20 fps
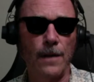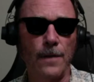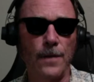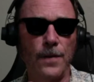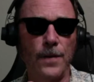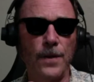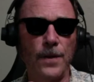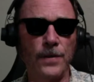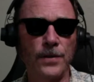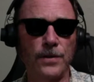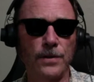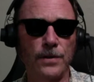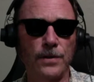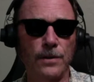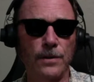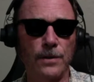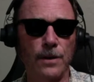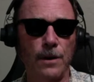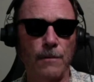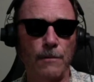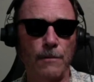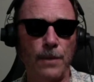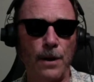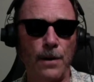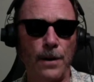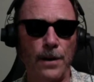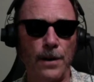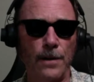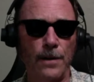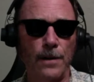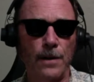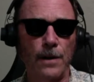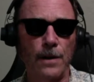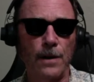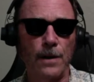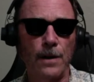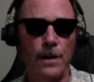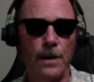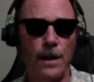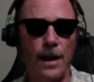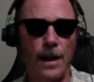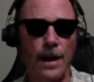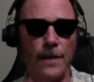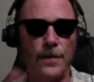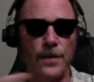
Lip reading: this component and